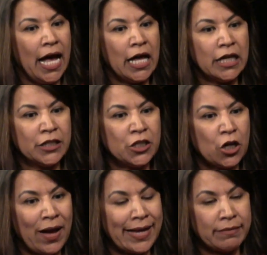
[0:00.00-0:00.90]

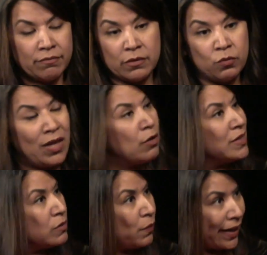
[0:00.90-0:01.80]
I
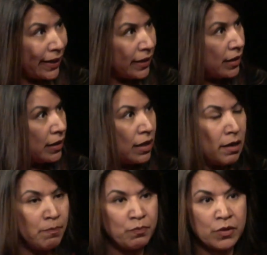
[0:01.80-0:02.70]
was away
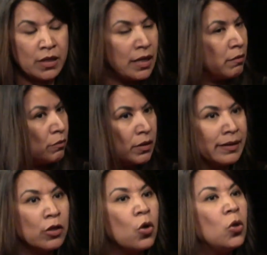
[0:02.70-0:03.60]

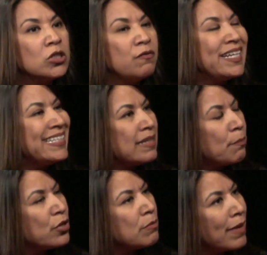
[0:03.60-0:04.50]
cultivating
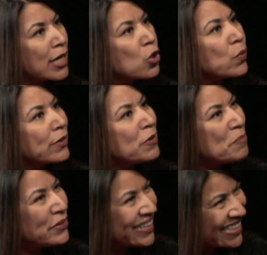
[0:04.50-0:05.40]
and putting my career
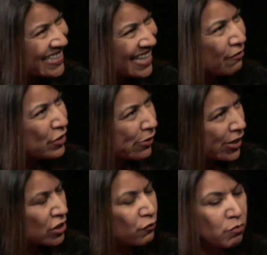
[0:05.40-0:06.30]
in place after I
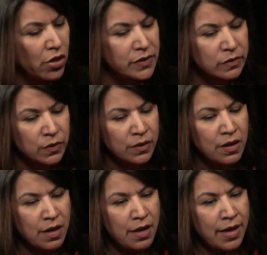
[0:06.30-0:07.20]
graduated from law school,
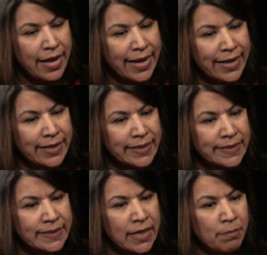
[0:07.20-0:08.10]

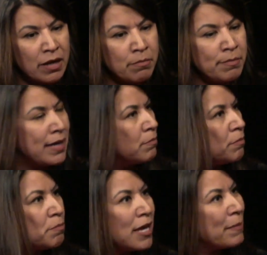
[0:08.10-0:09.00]
and
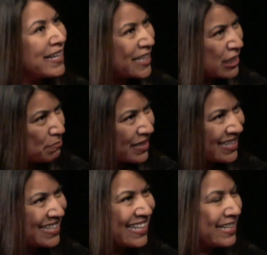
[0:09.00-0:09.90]
met my
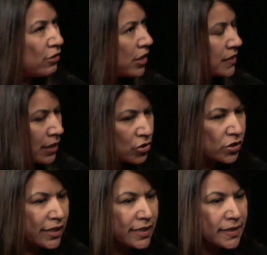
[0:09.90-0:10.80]
husband in Los
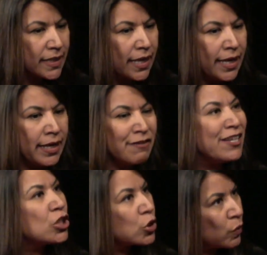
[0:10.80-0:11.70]
Angeles.
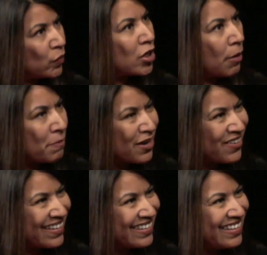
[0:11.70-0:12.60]
Eventually we got
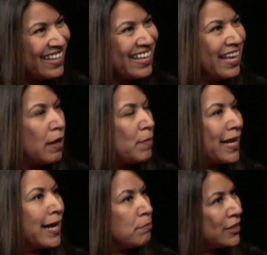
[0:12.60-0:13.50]
married. I
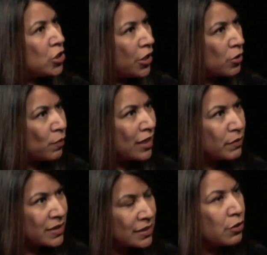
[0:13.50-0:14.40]
had my daughter when I
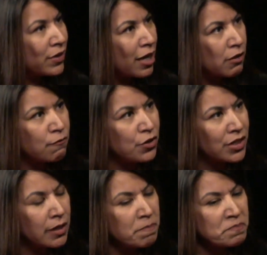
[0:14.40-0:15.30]
was in Southern
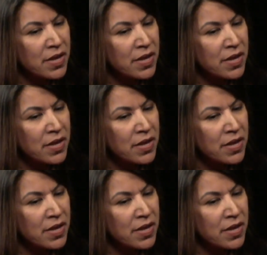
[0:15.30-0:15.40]
California,